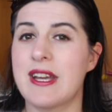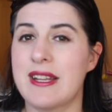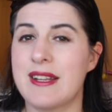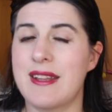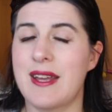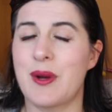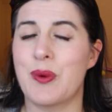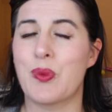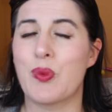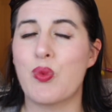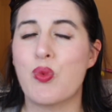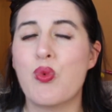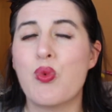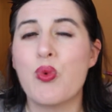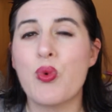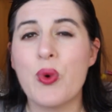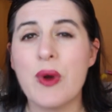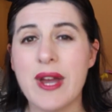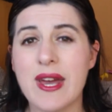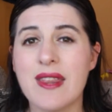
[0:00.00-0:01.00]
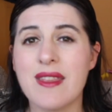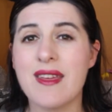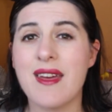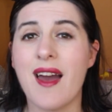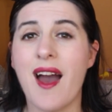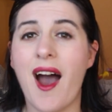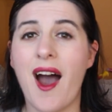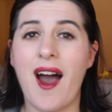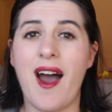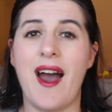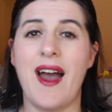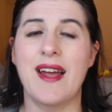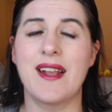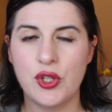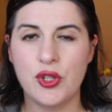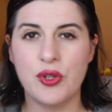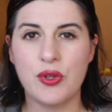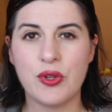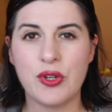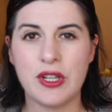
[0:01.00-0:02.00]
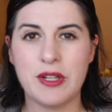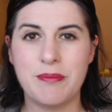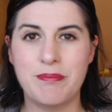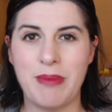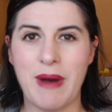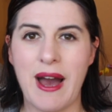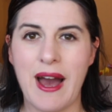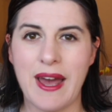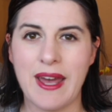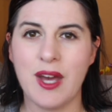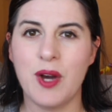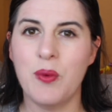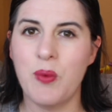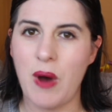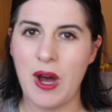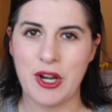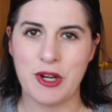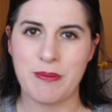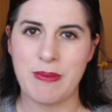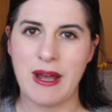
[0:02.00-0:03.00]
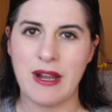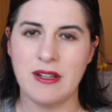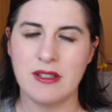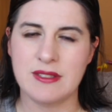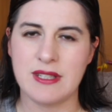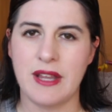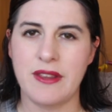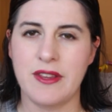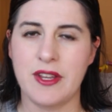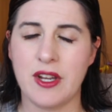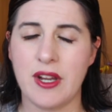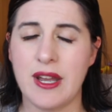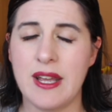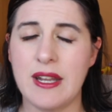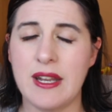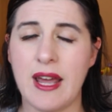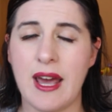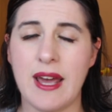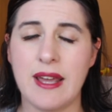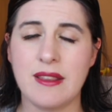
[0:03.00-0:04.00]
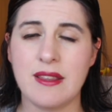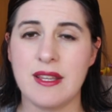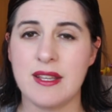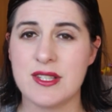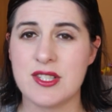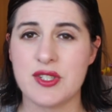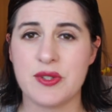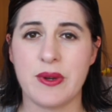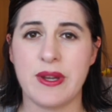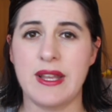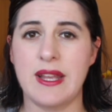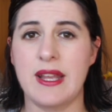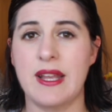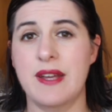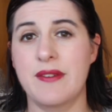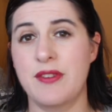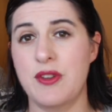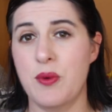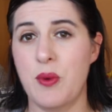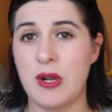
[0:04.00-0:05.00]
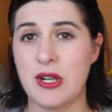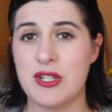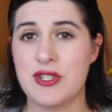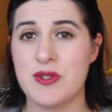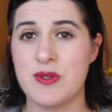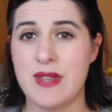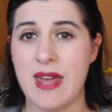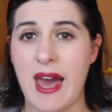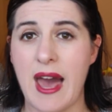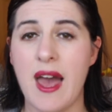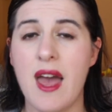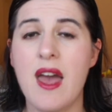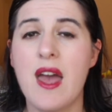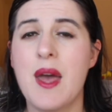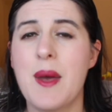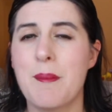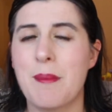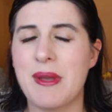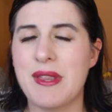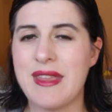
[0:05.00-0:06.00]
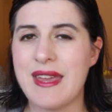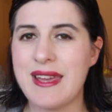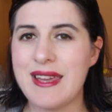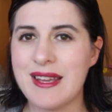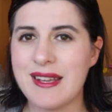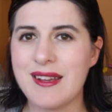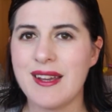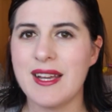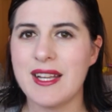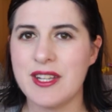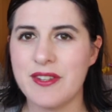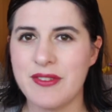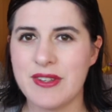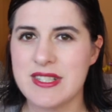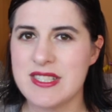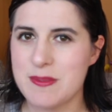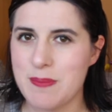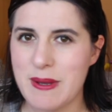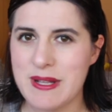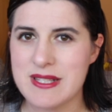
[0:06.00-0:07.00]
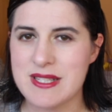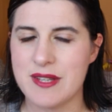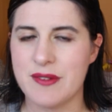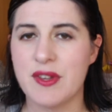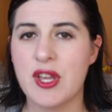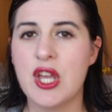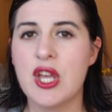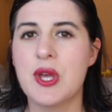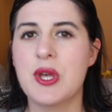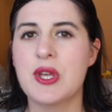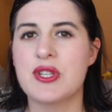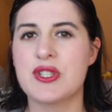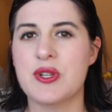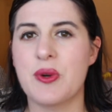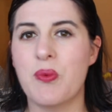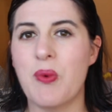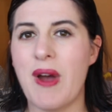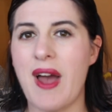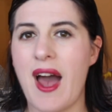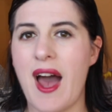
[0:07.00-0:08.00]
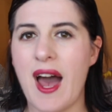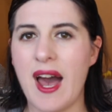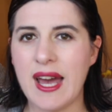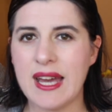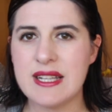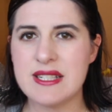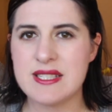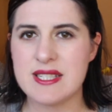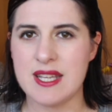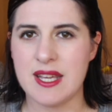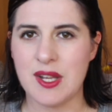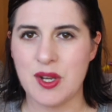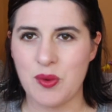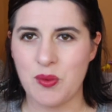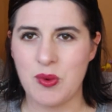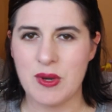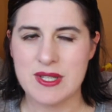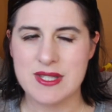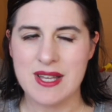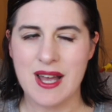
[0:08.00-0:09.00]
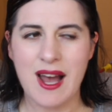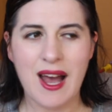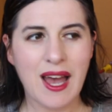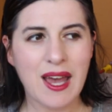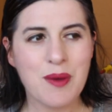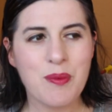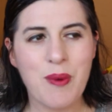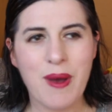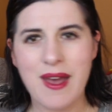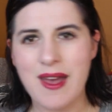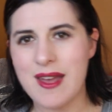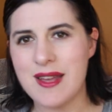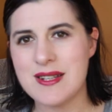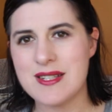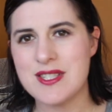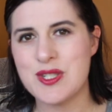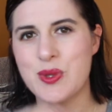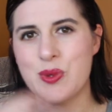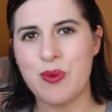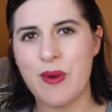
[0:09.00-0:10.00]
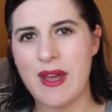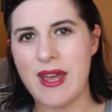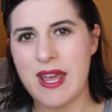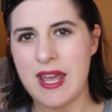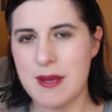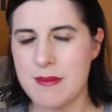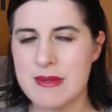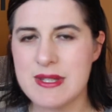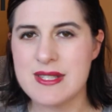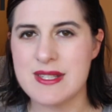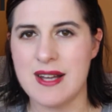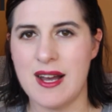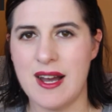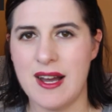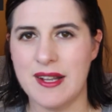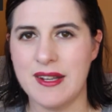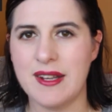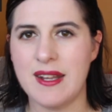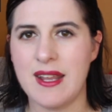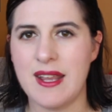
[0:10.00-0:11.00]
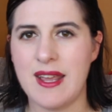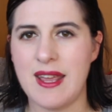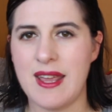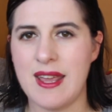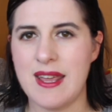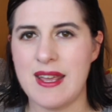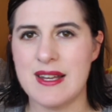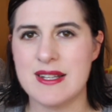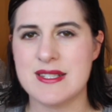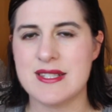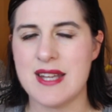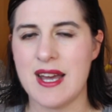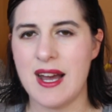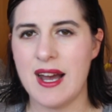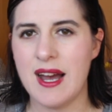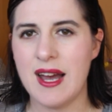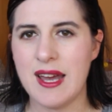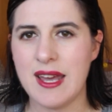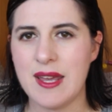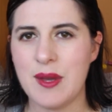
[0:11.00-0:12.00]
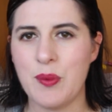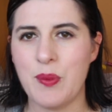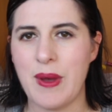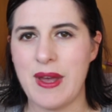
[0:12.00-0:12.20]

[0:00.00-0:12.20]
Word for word: could get really hot. You could buy a water bottle down there, and I think it's great if you want to do that. But they get kind of expensive. So what I did was I went to Amazon and I